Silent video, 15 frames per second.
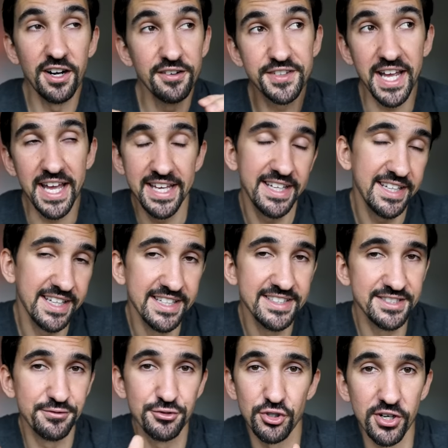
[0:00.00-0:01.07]
After 8
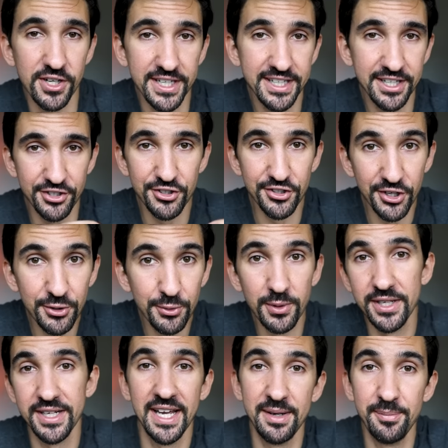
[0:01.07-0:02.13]
years of trying, no
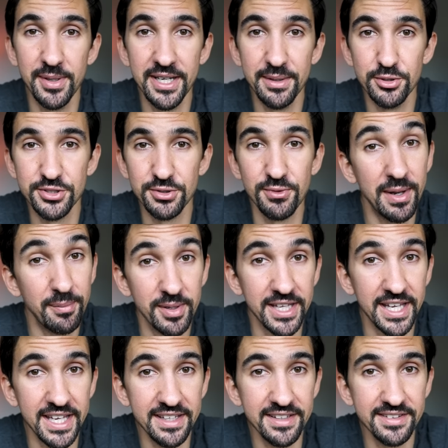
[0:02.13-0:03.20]
one had been able to
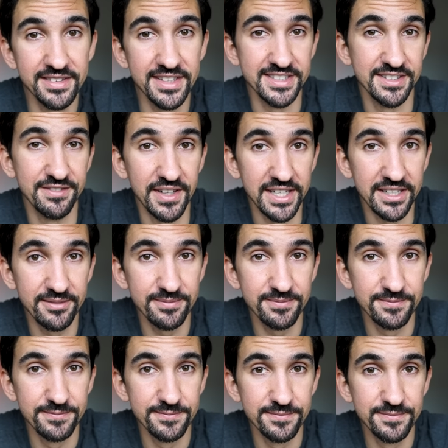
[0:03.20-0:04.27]
replicate this event.
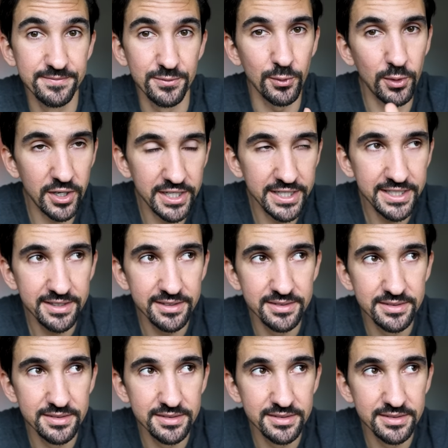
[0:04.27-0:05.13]
Why?